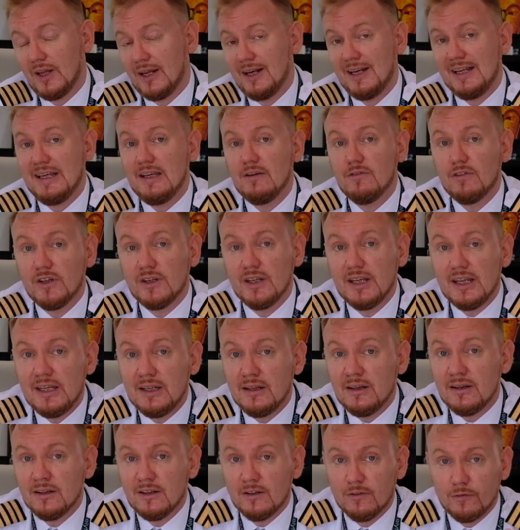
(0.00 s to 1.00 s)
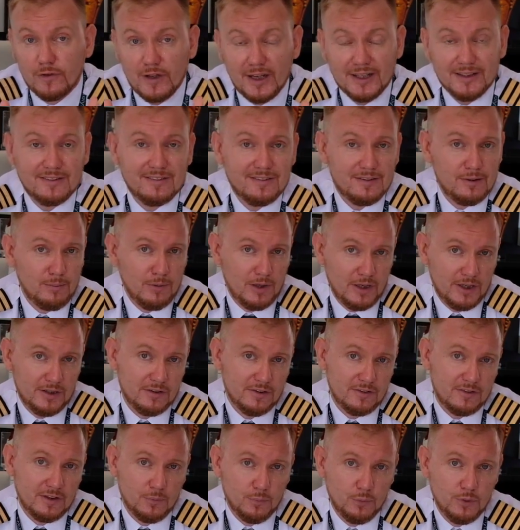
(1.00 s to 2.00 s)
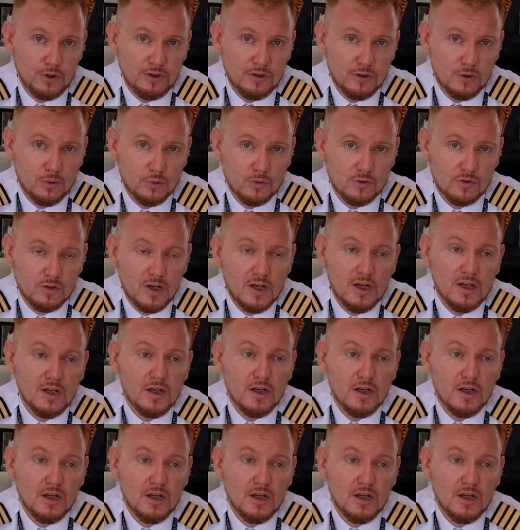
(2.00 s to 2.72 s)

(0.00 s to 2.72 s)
and even in the flight simulators that we use